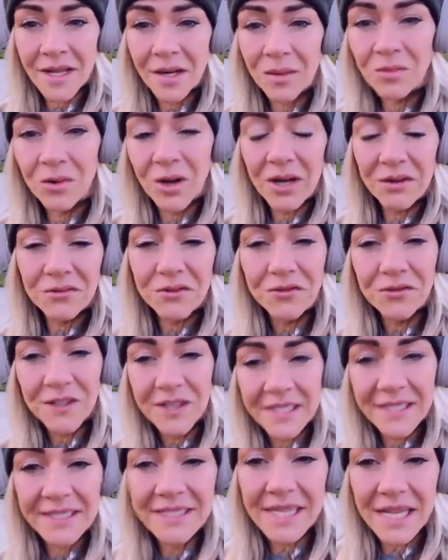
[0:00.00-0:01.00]
And I'm grateful
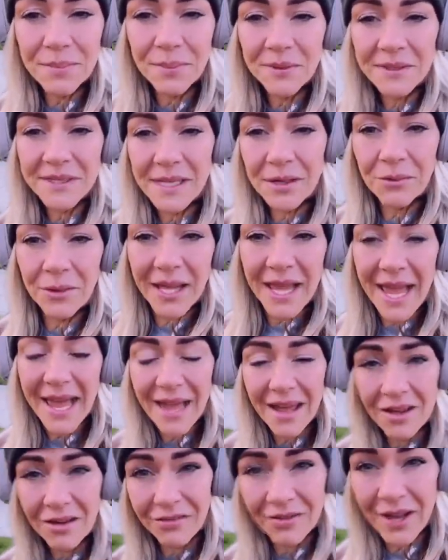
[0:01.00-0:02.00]
for the examples that we
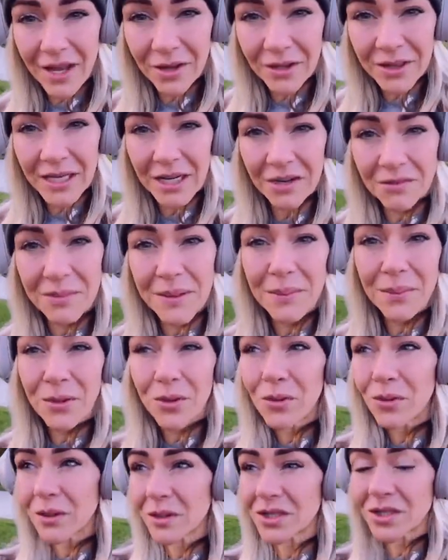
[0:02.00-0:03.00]
have out there,
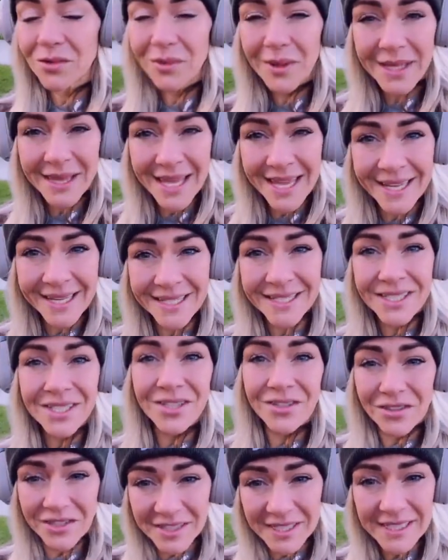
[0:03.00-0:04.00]
people who are doing that
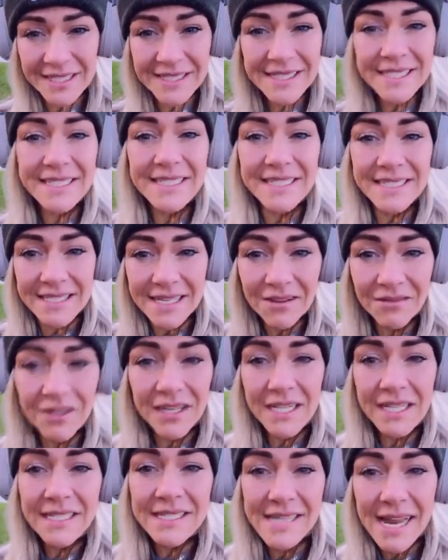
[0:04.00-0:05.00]
into their 60s and
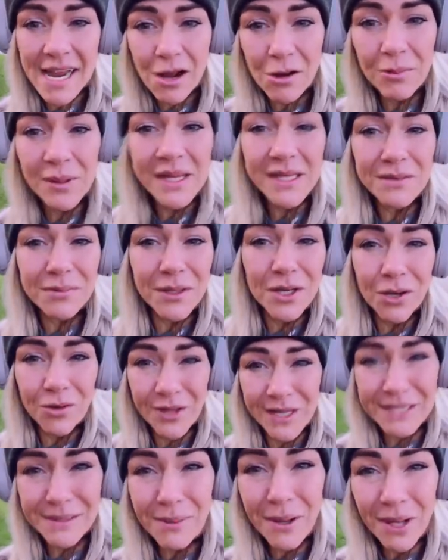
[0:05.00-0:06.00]
70s now because we
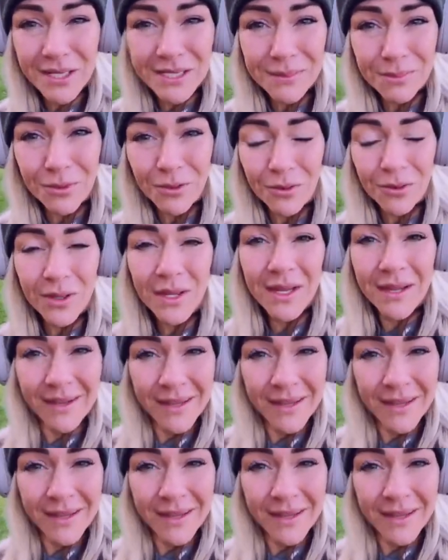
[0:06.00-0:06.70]
know that's possible.